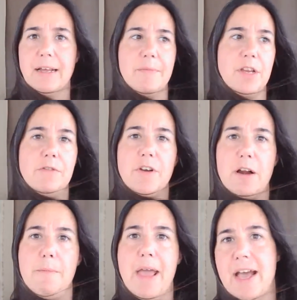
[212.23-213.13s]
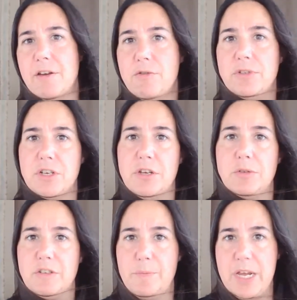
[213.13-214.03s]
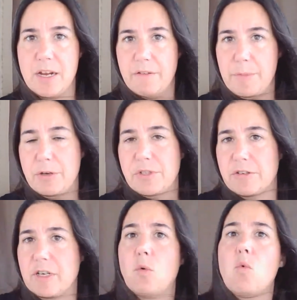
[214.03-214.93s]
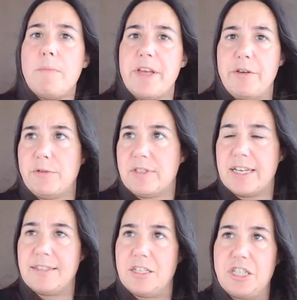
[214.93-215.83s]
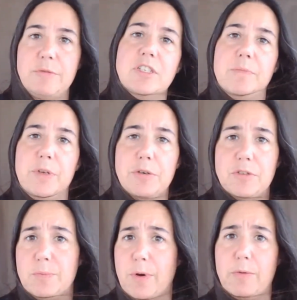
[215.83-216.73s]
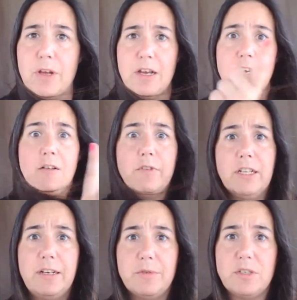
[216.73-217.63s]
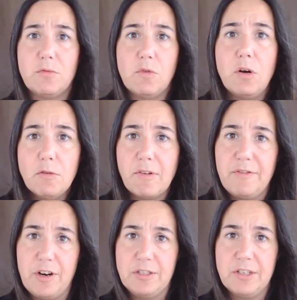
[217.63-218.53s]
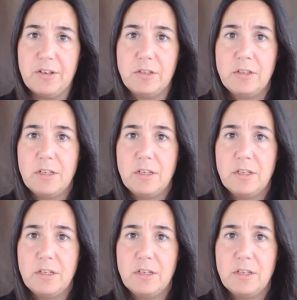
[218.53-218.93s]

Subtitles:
I mean, you've got a man who's accused of being an abuser and a woman who says that she was abused, but really it was a role reversal.